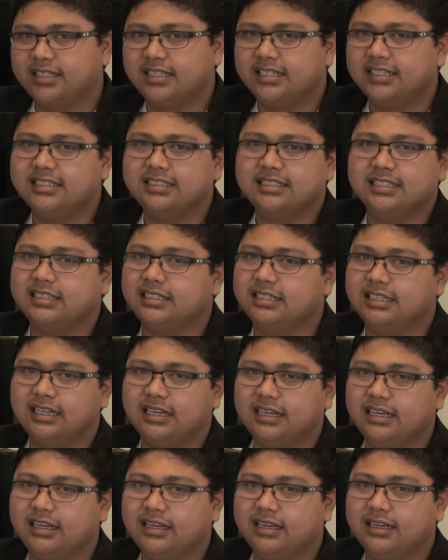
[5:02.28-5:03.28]

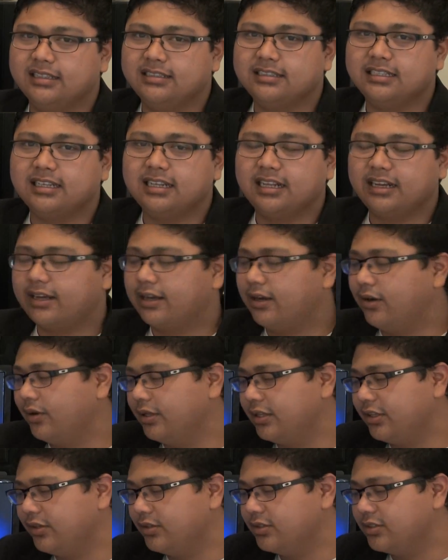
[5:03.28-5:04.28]
it's not like how
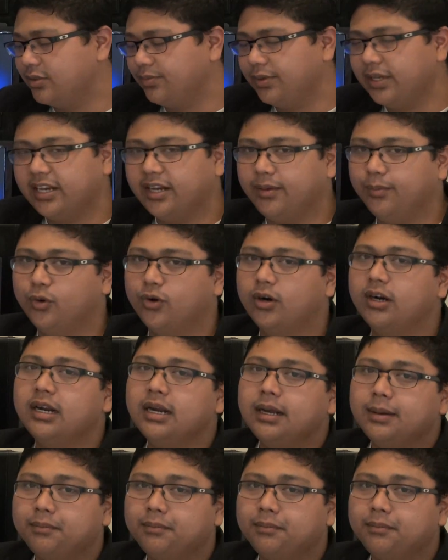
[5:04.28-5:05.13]
it used to be anymore,